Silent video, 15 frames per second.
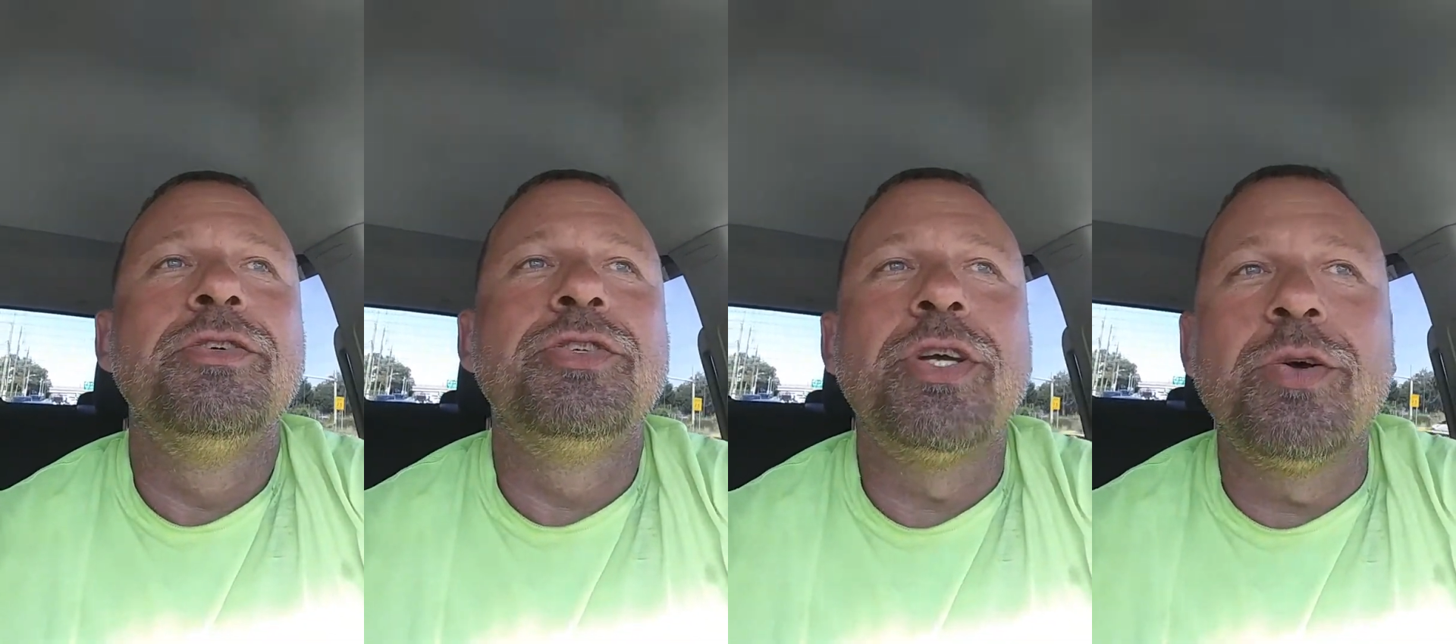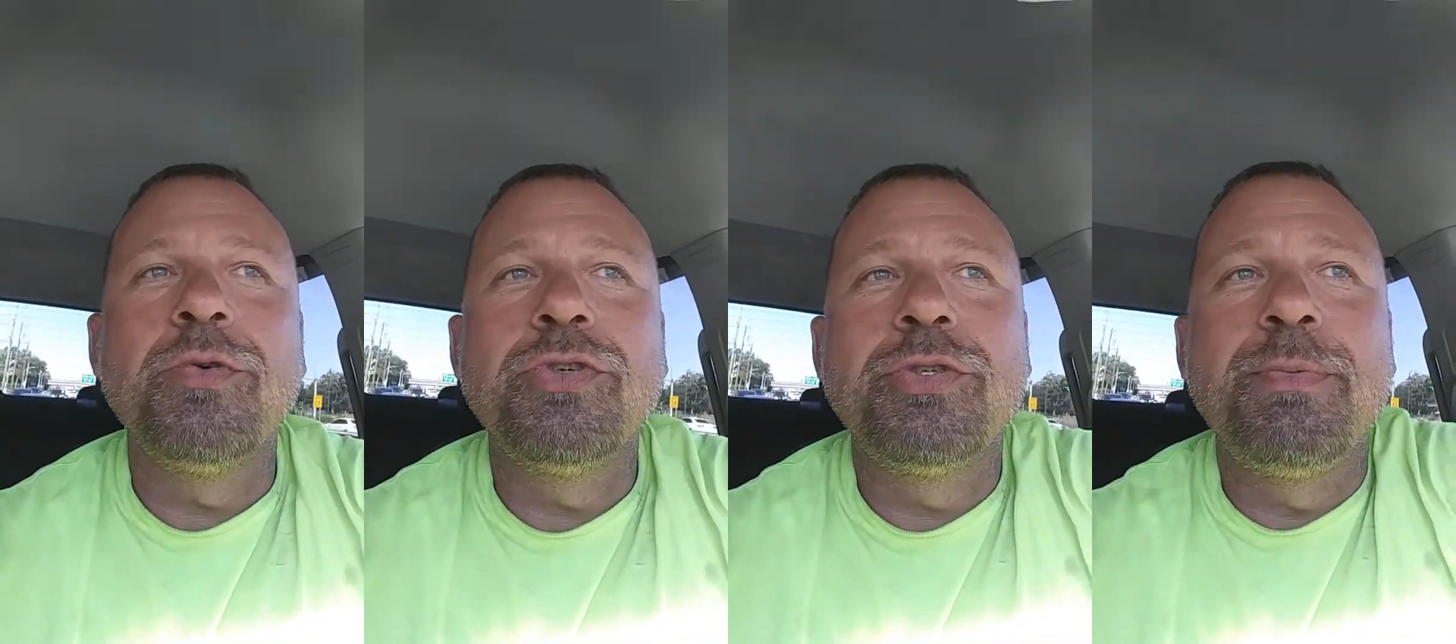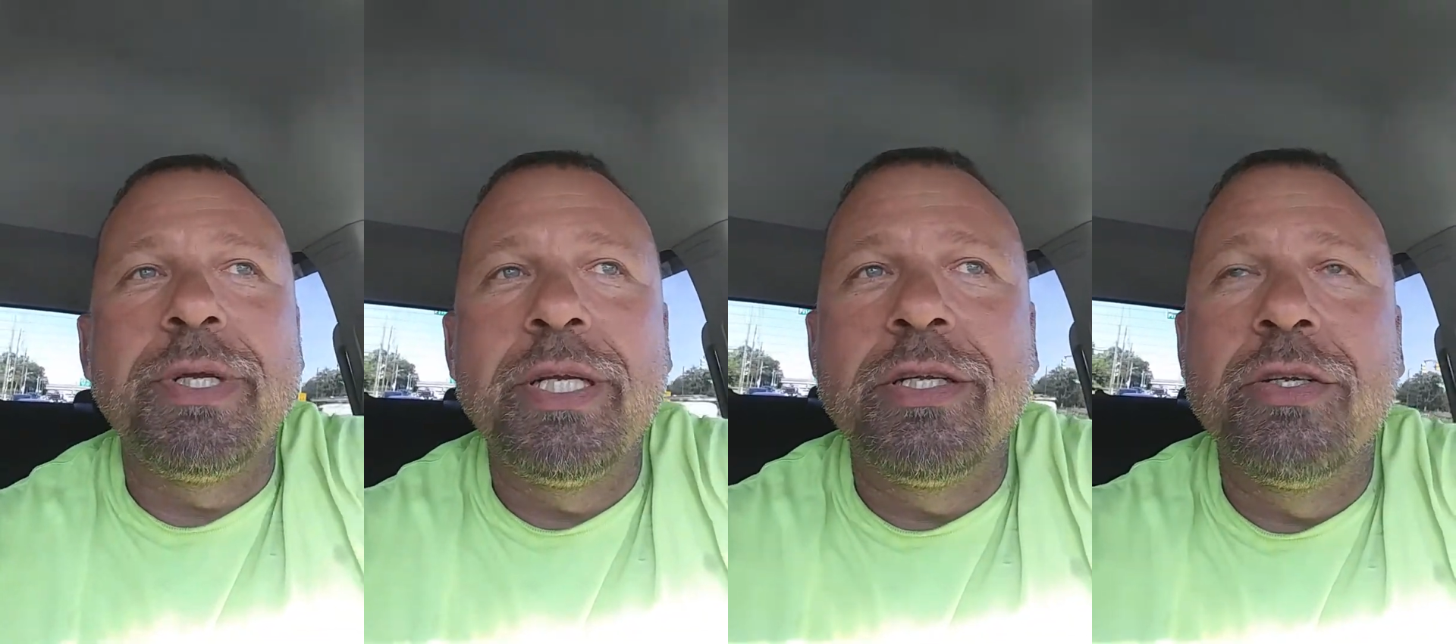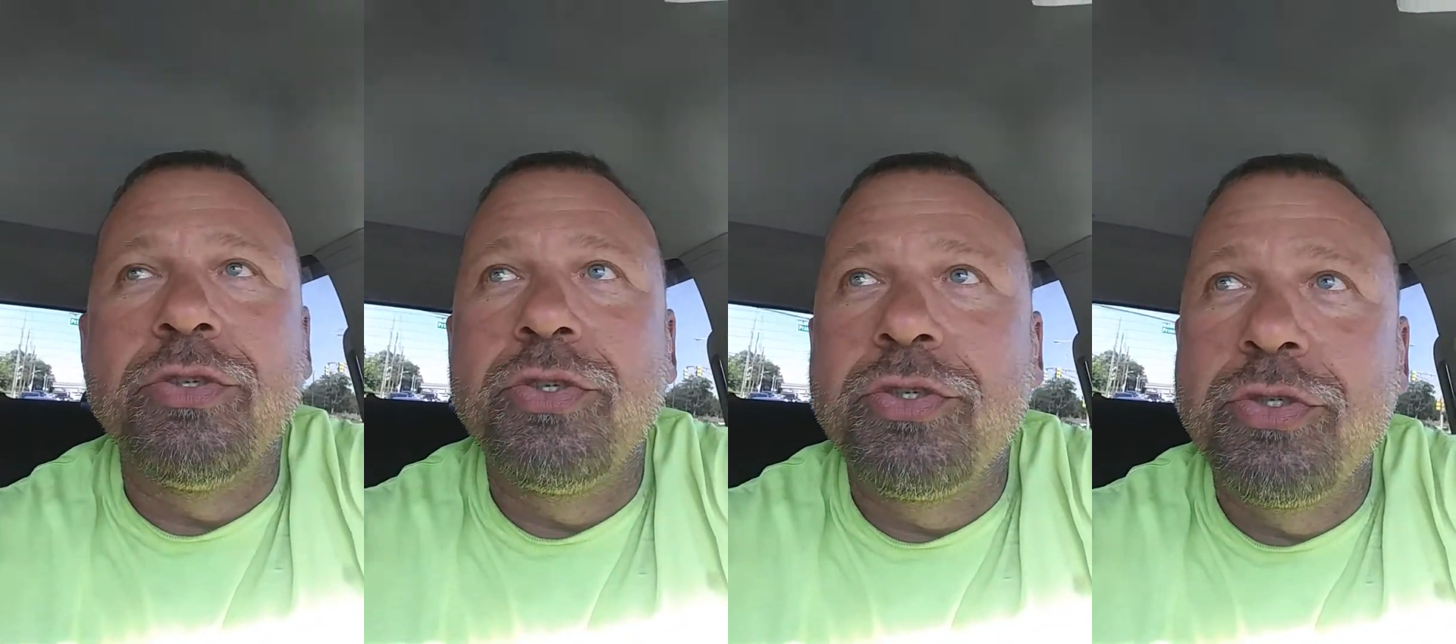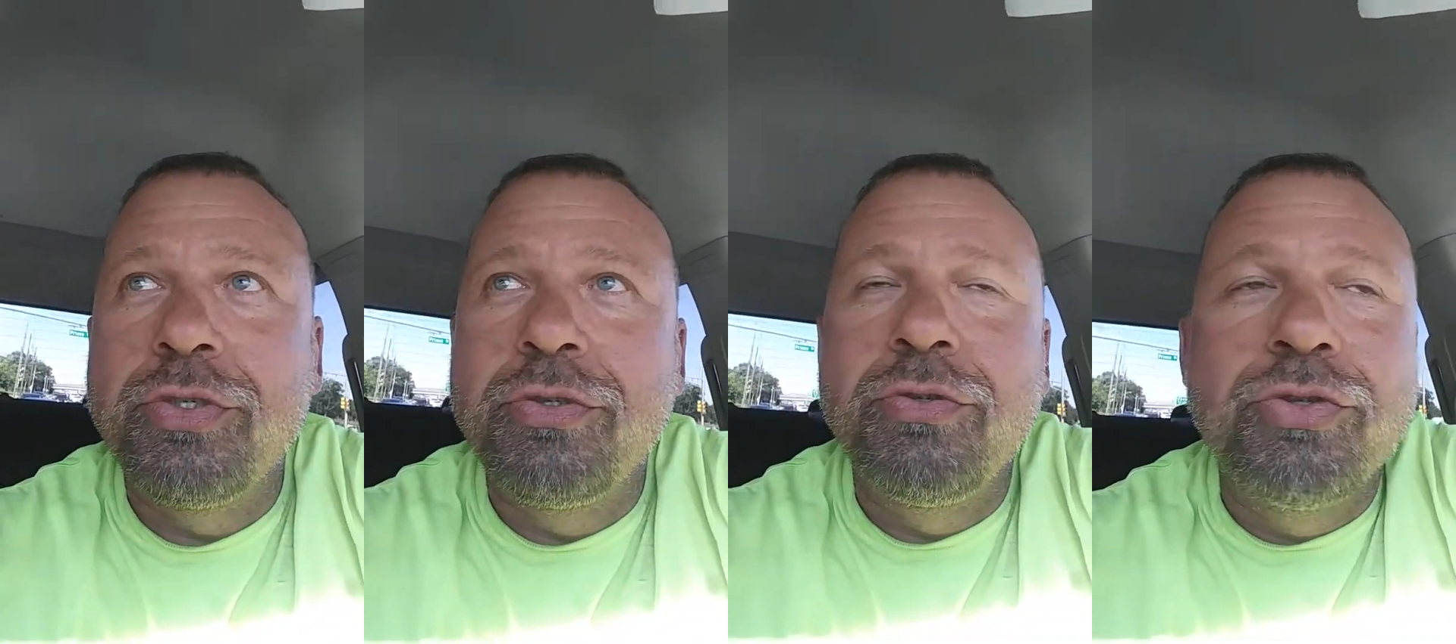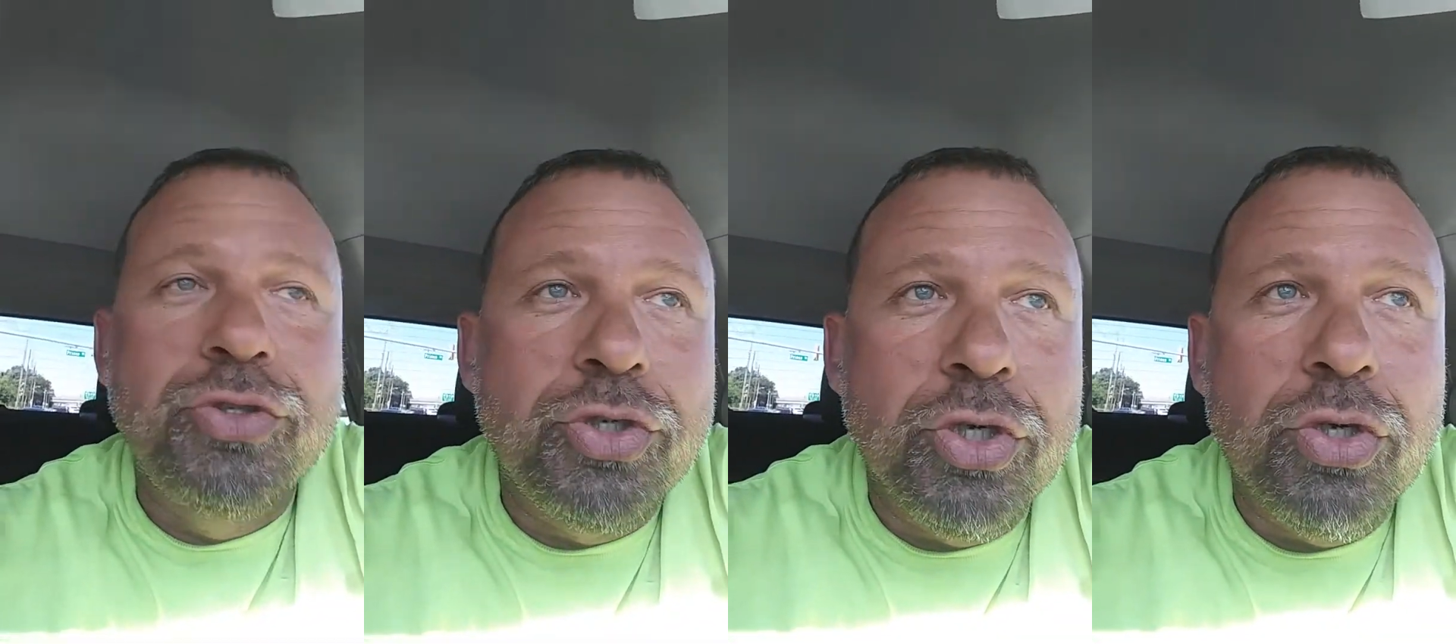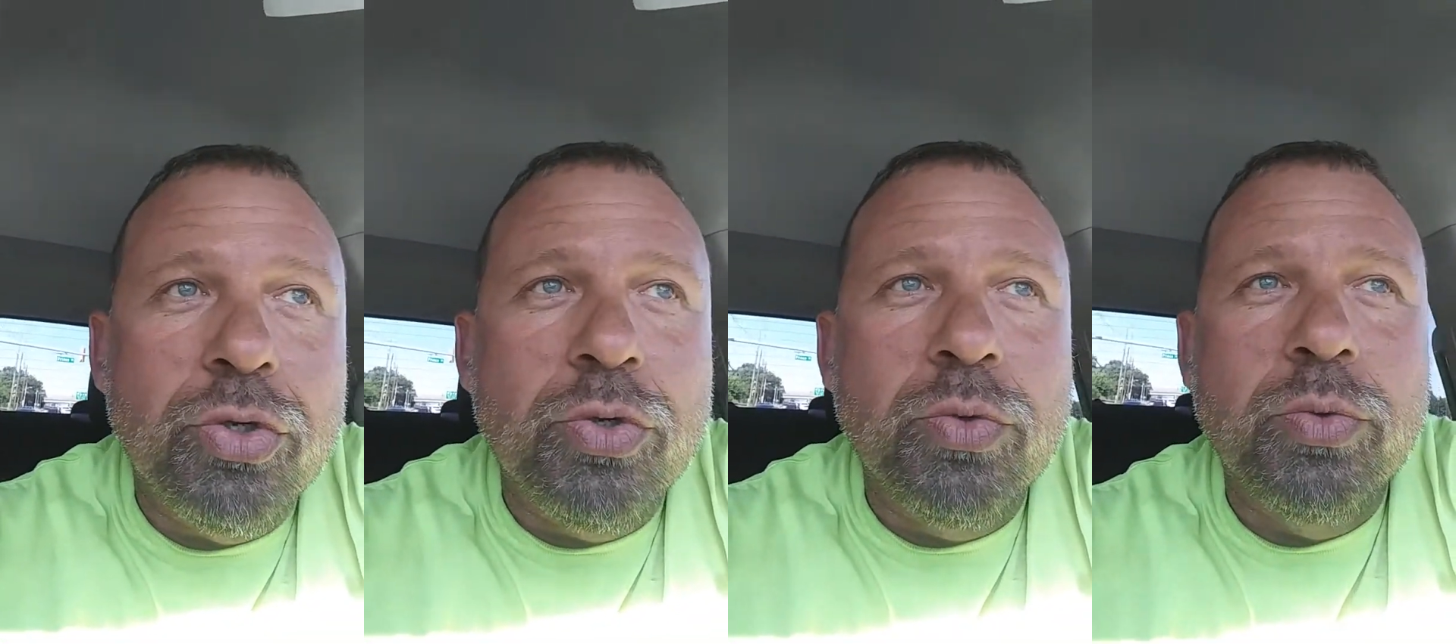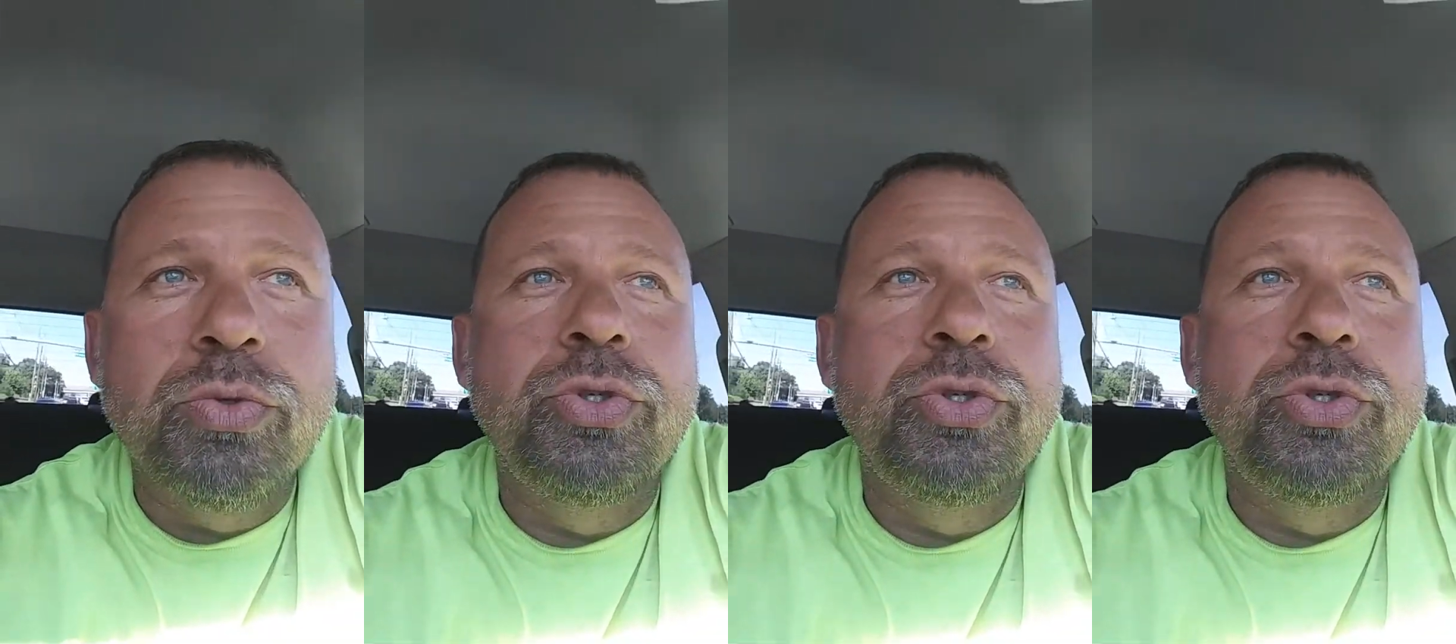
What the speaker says: So is being a Jew,